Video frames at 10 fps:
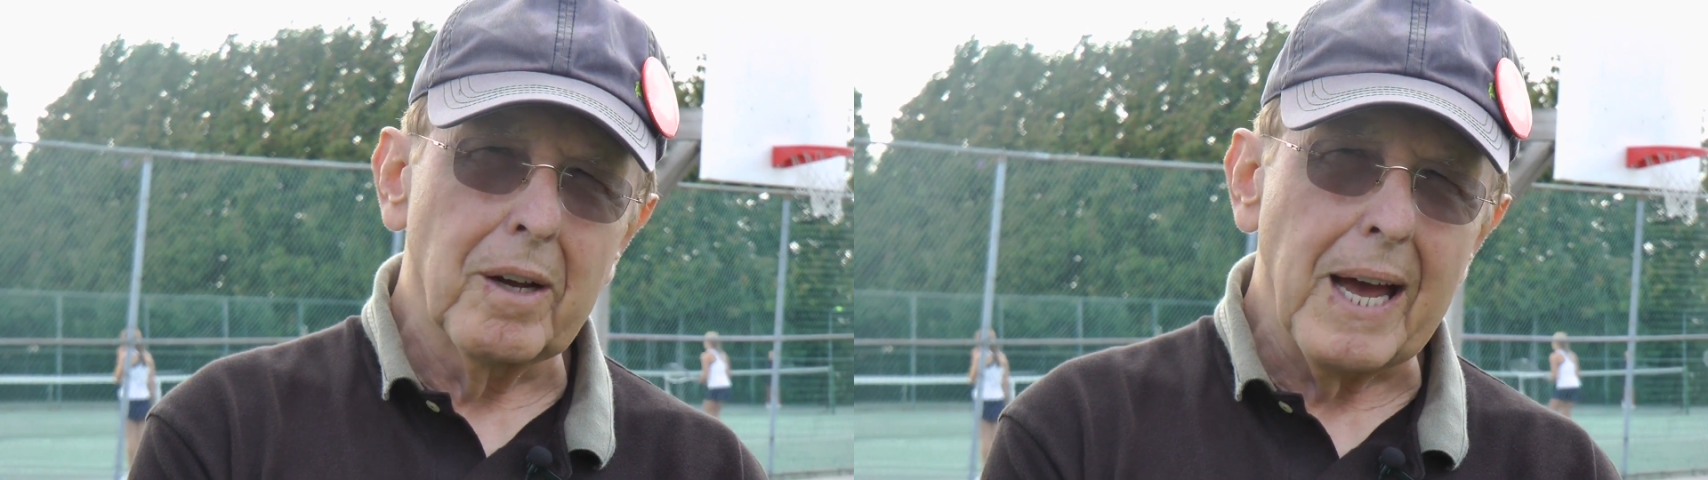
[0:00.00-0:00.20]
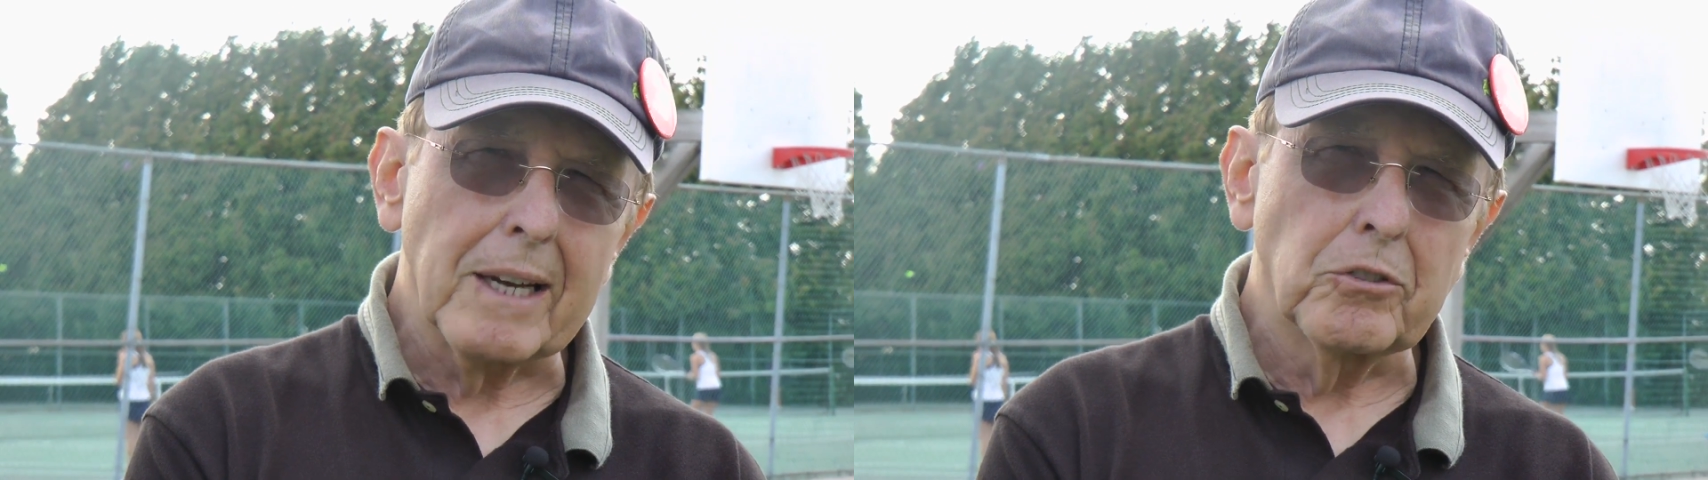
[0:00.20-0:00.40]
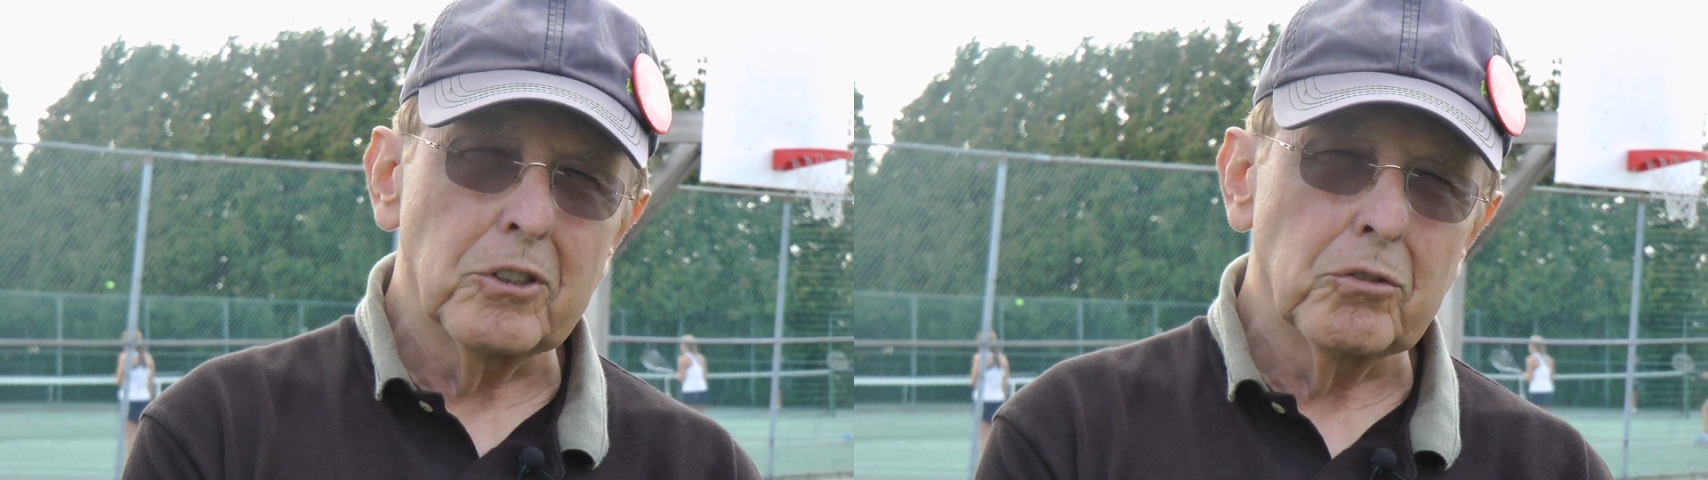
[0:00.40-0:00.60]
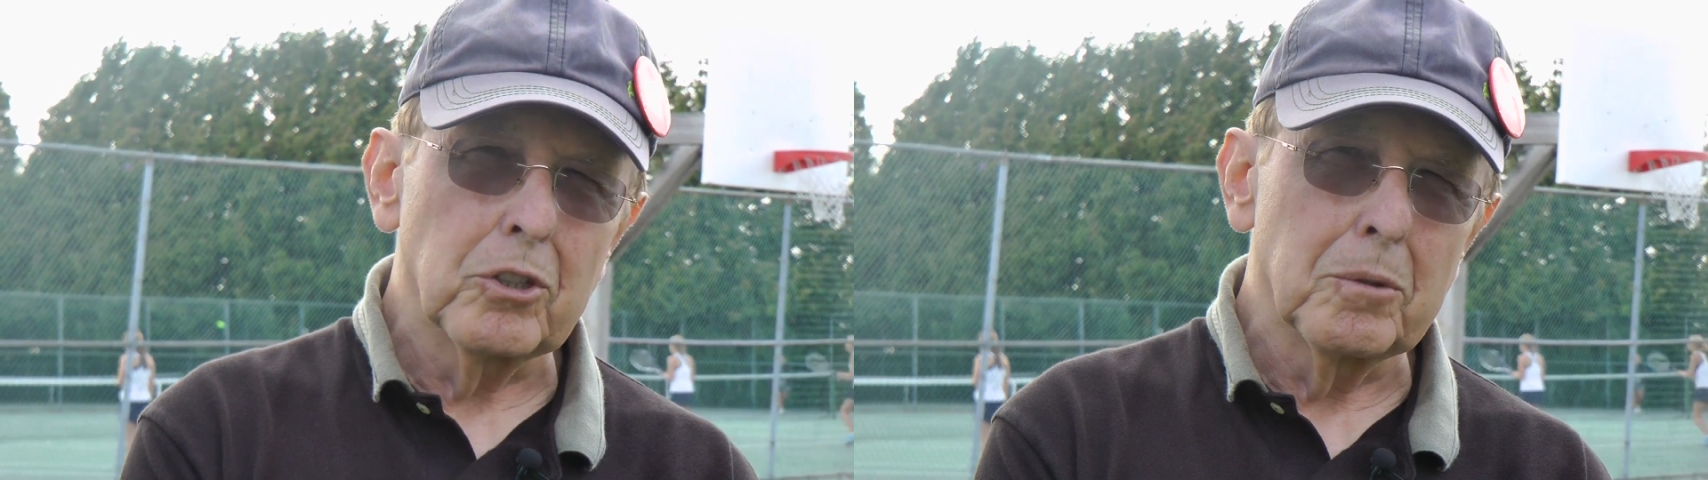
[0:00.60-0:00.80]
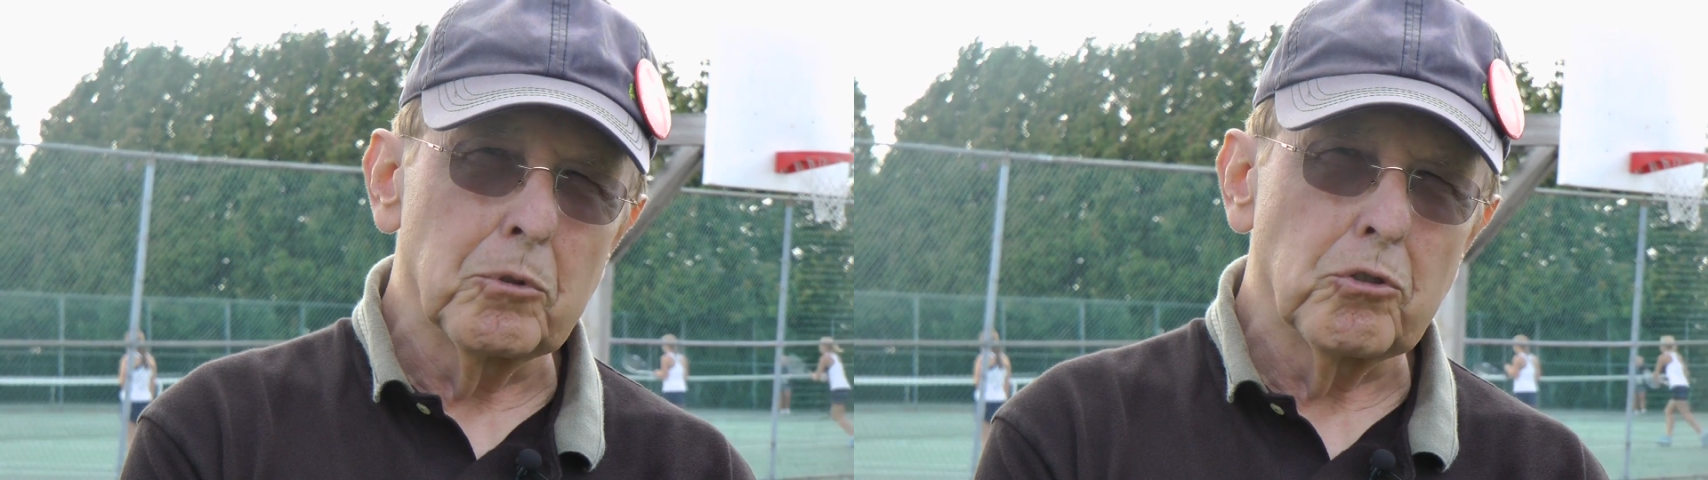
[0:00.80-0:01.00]
access
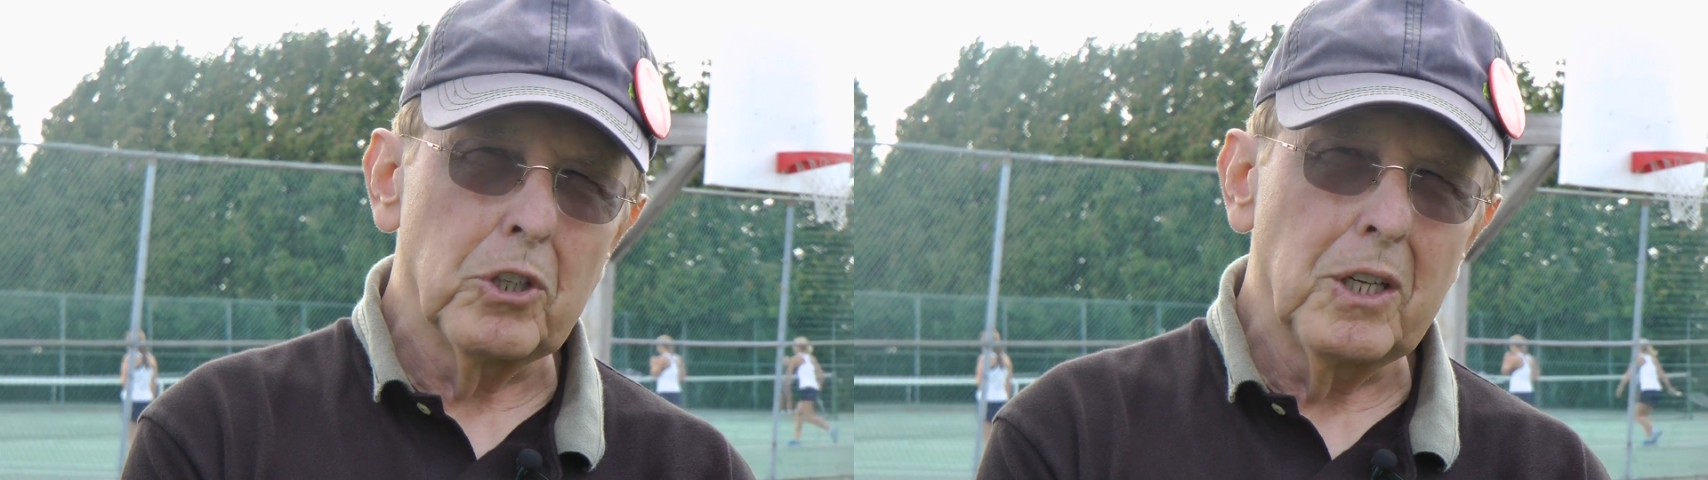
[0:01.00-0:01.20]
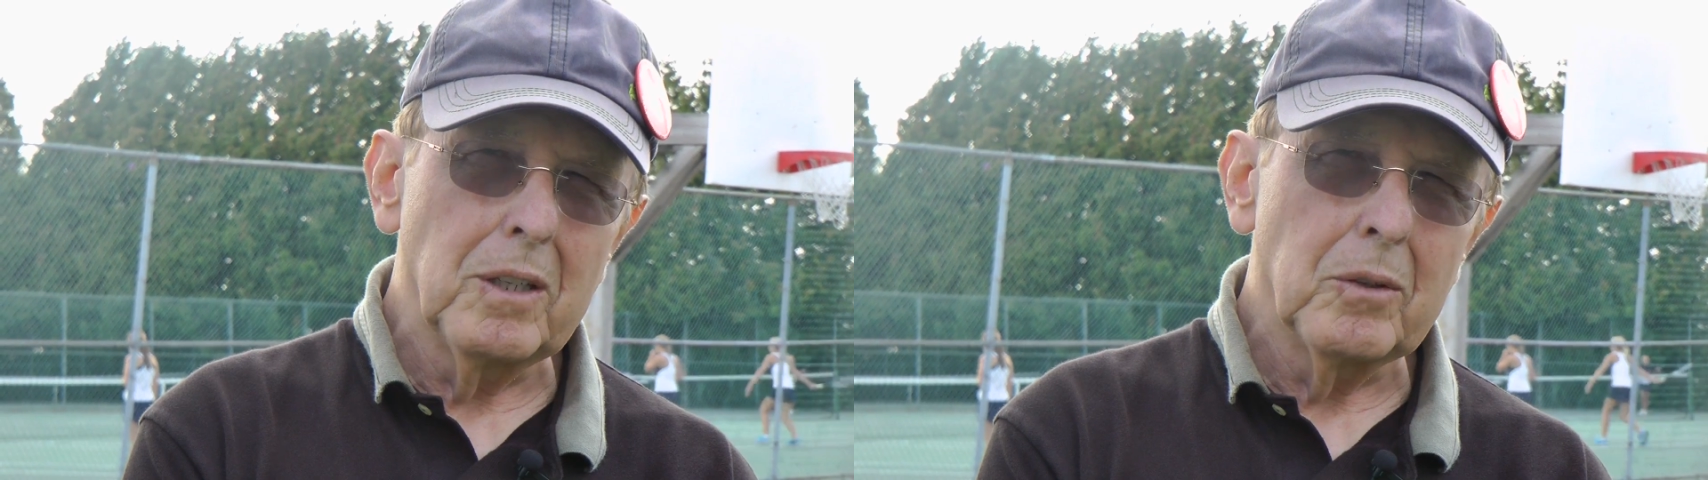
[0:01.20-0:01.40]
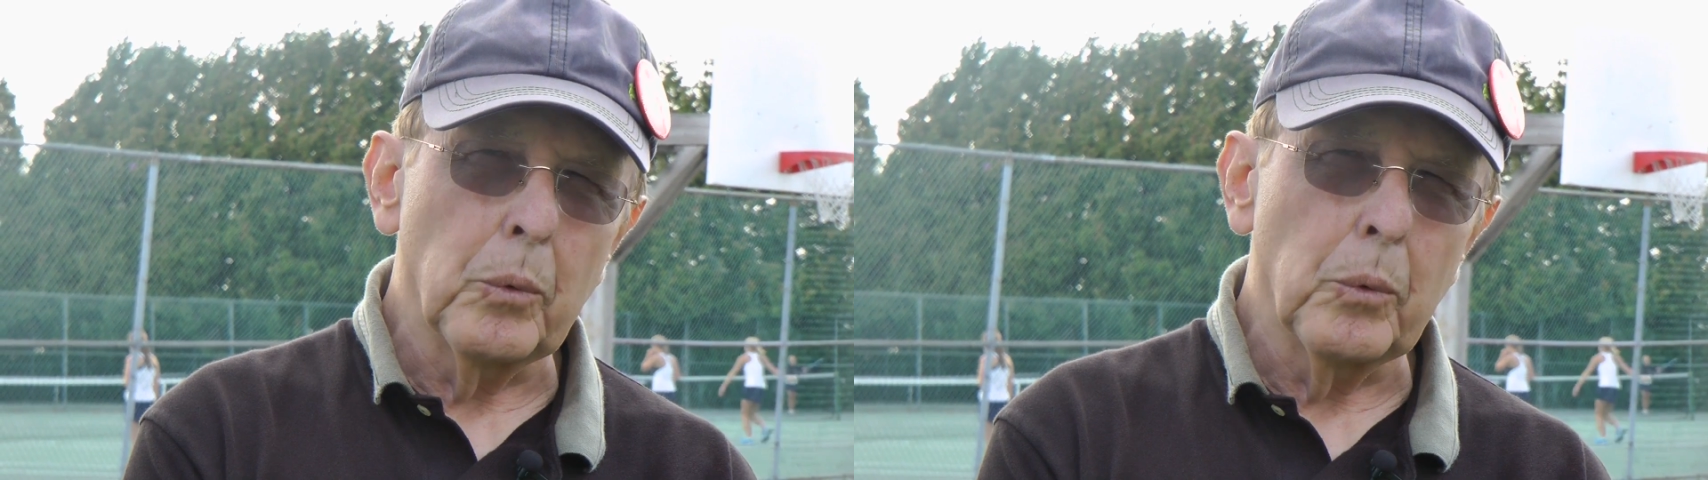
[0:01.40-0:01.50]
to the machine.